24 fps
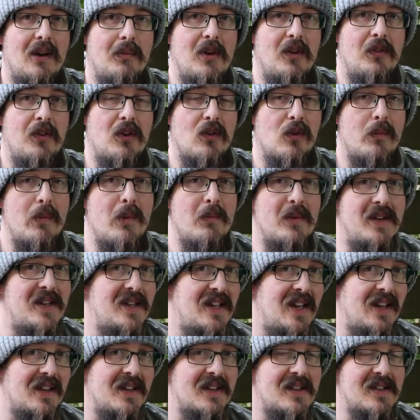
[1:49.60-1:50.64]
If you remember
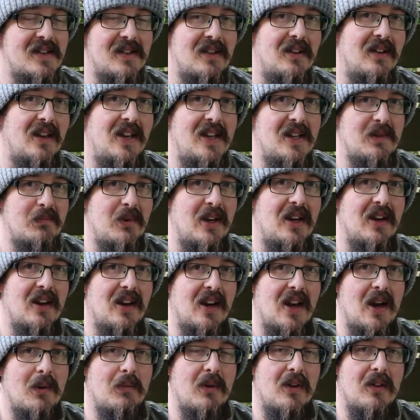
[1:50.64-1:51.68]
Dennis, he's been in
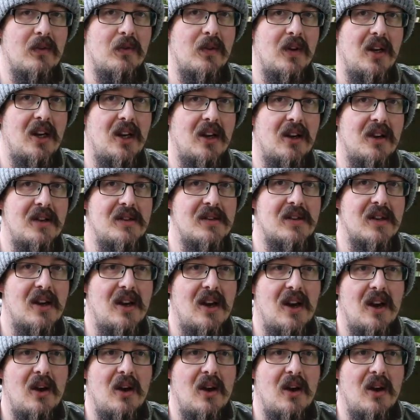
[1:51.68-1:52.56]
a couple of the videos.